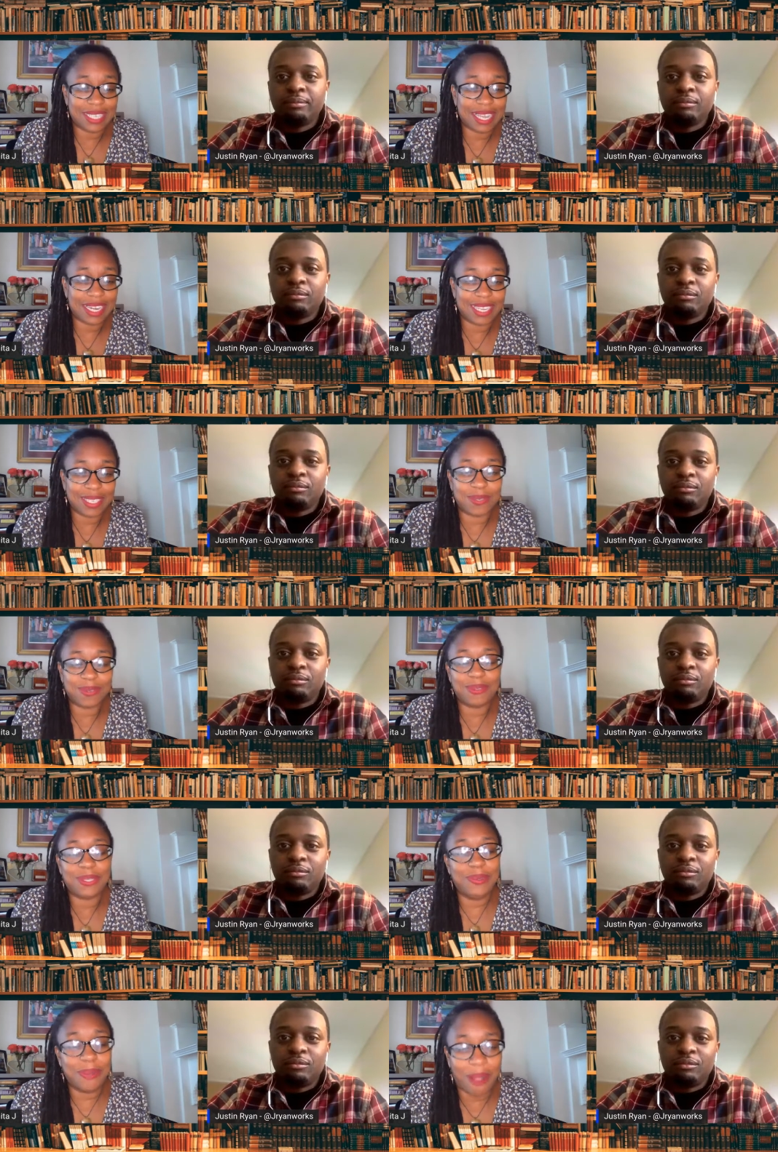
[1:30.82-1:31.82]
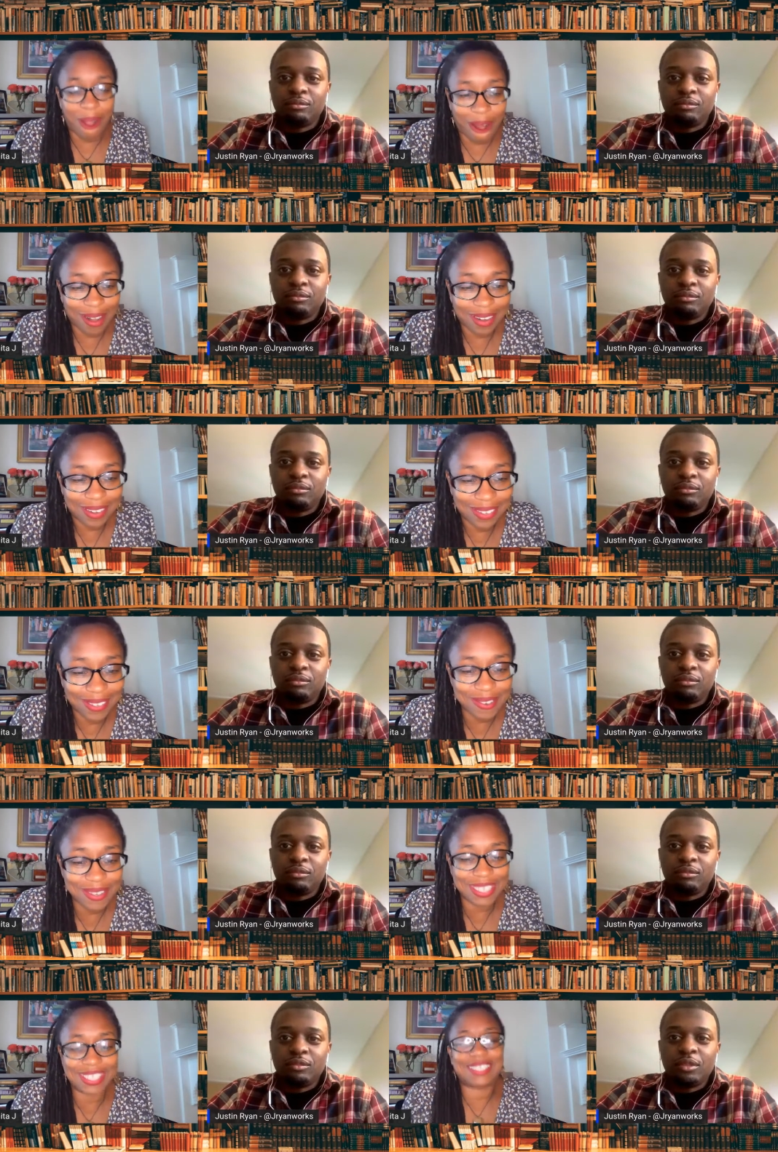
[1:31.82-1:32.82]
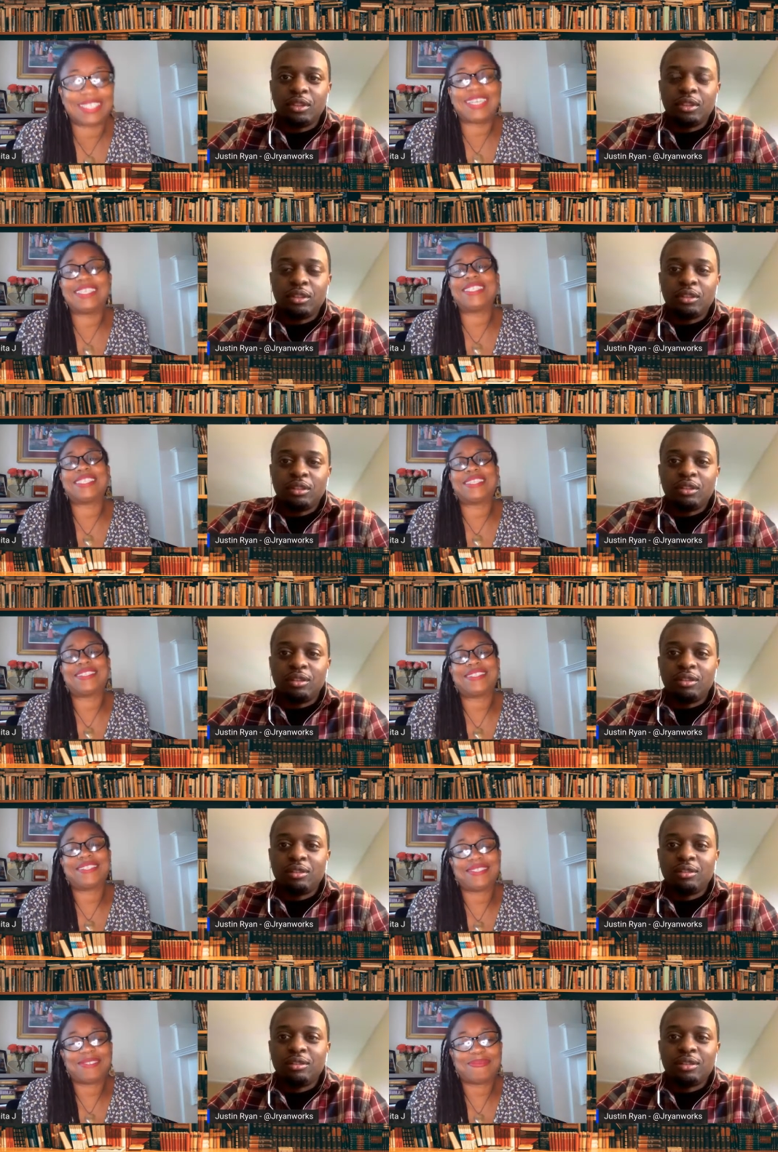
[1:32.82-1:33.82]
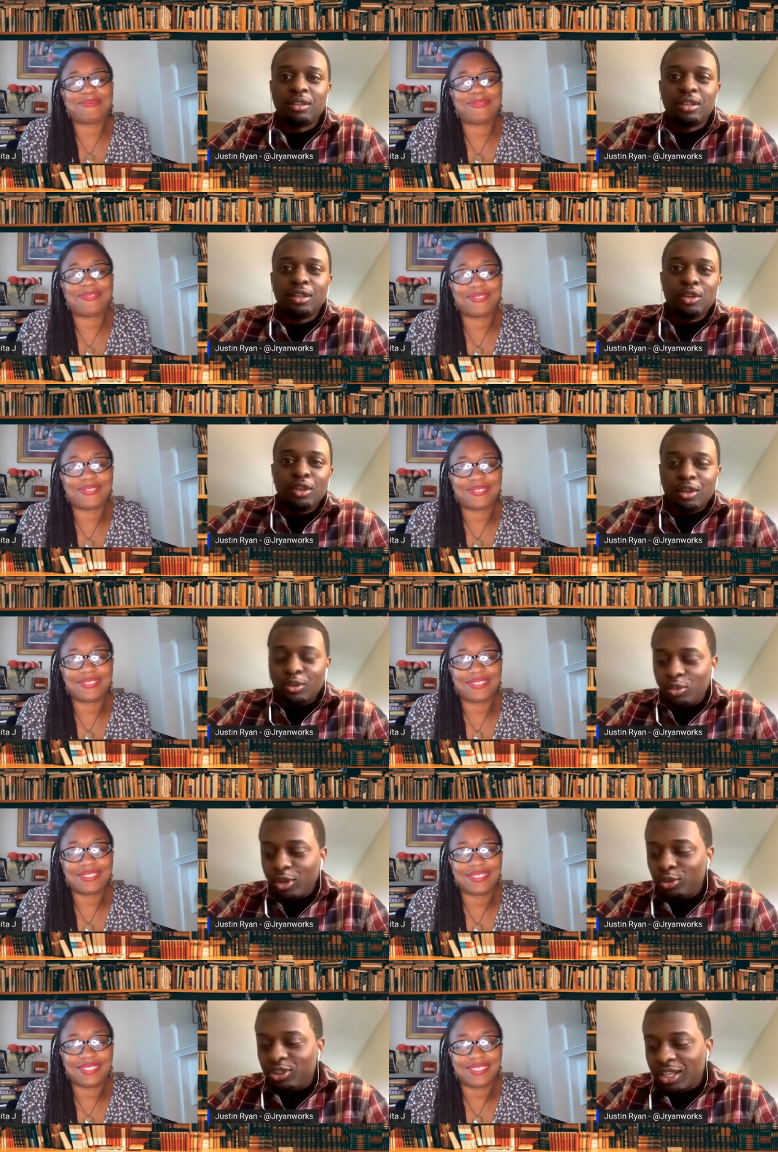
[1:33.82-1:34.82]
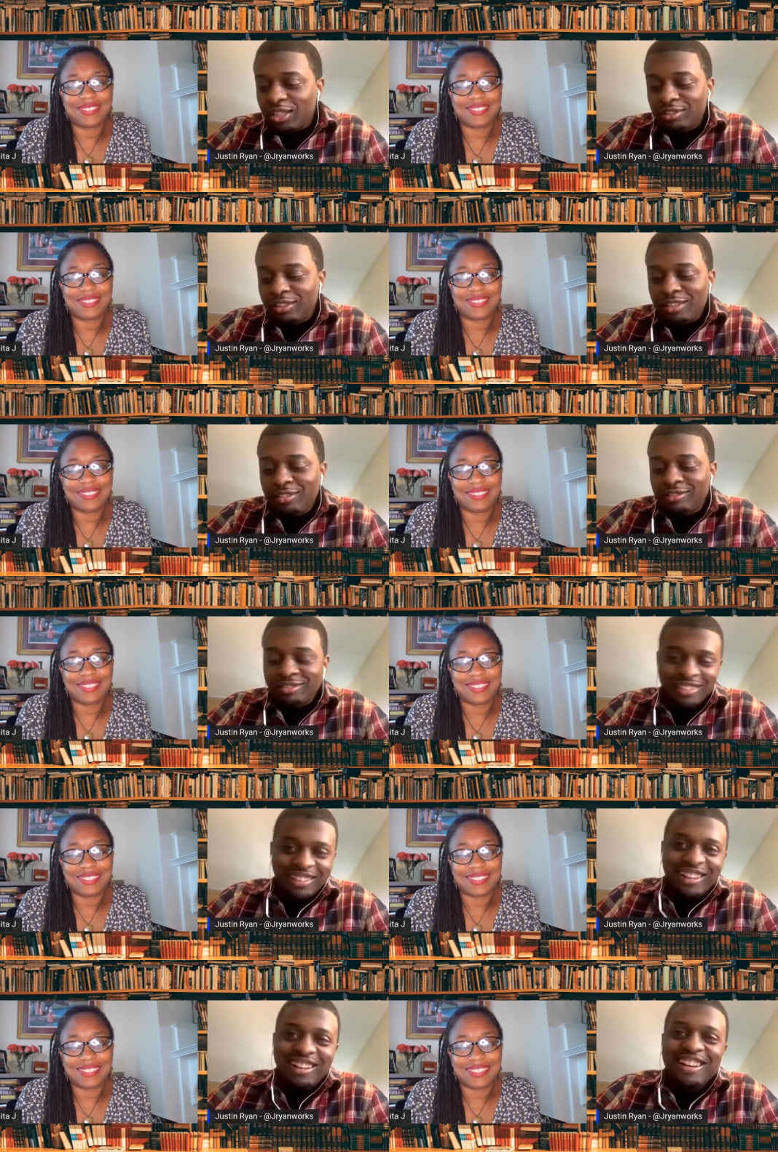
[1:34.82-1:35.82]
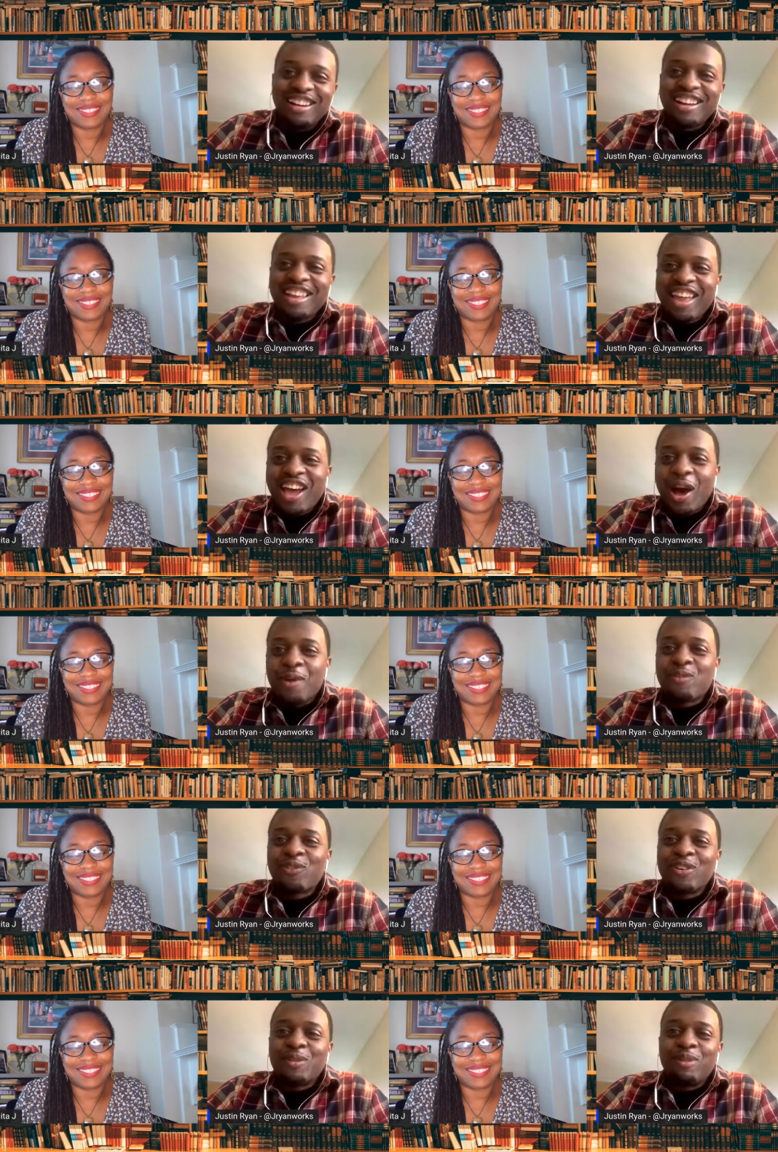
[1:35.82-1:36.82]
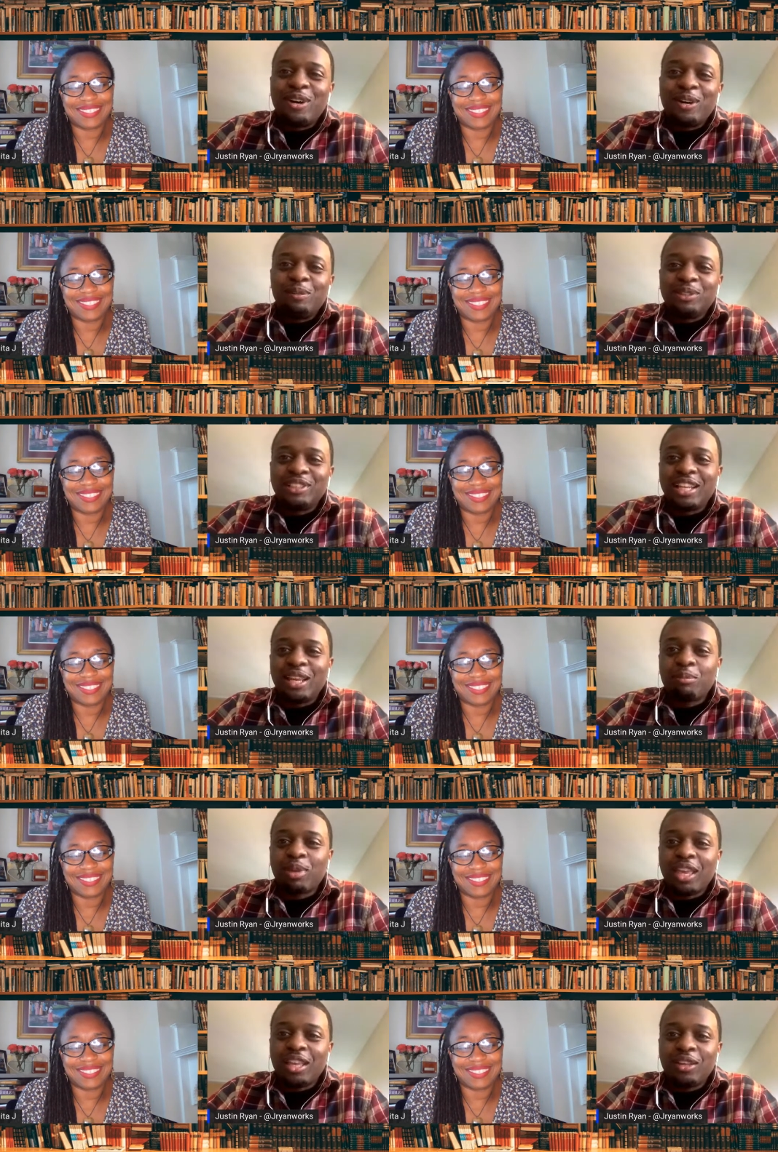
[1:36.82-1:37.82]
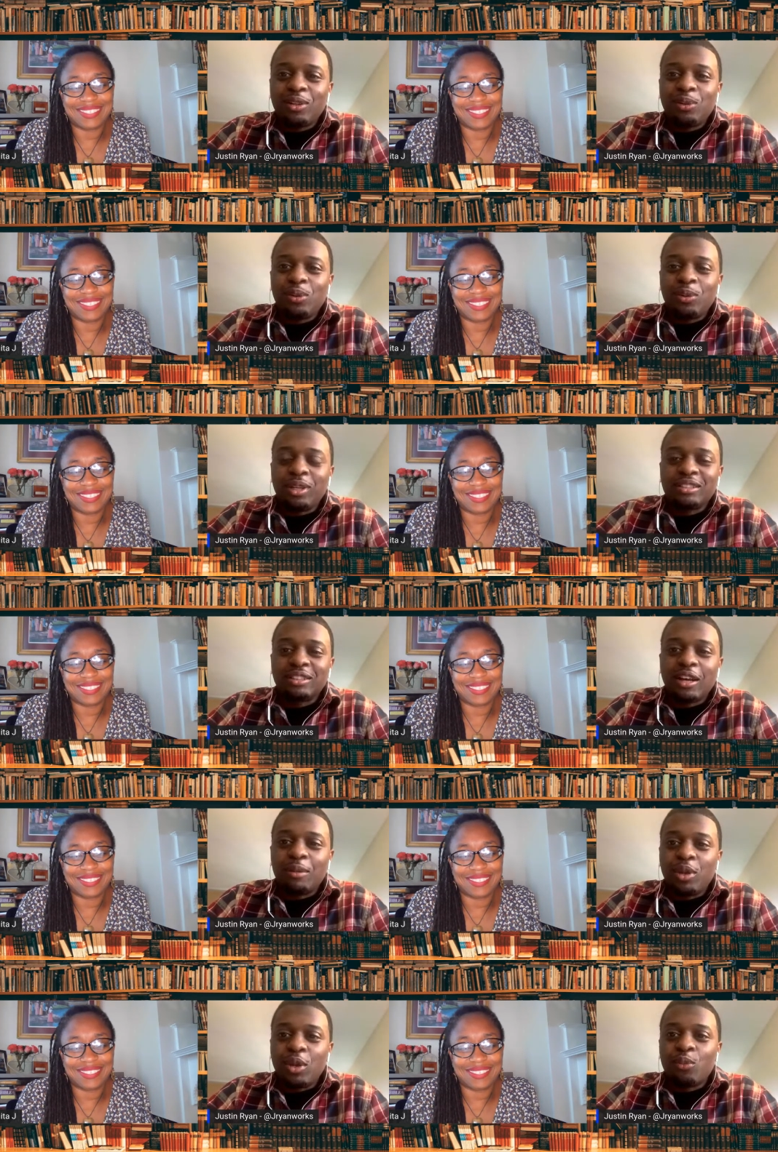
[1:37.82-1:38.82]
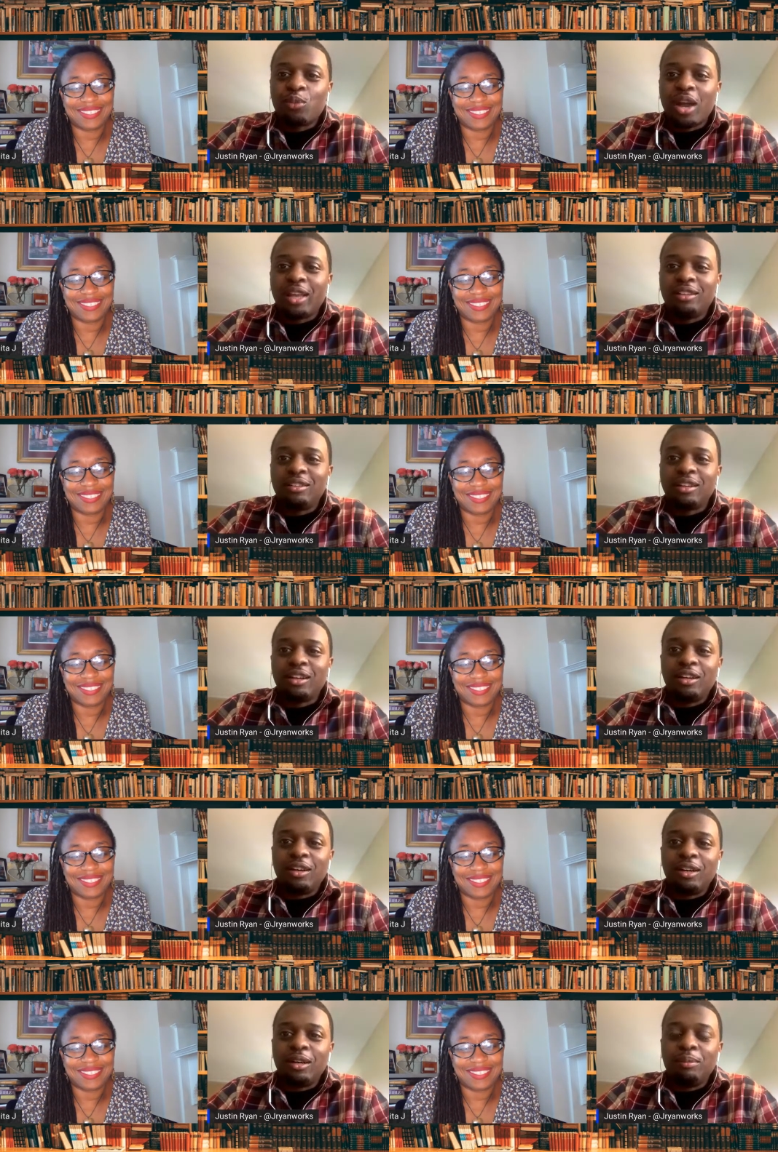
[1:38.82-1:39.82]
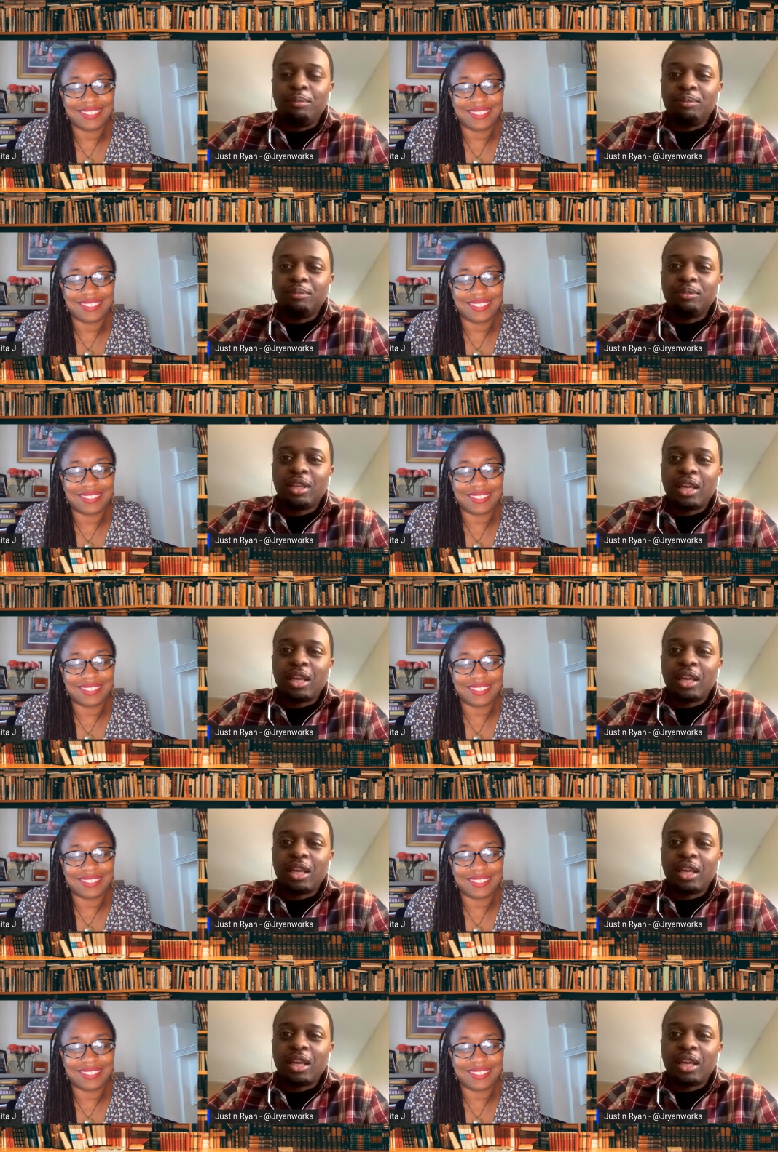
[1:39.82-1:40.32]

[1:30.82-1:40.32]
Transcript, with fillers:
Speaker 1: going to tell us who you are. Who is Justin?
Speaker 2: Well, Justin, uh, I'm from um, Champaign, Illinois. I've been writing um,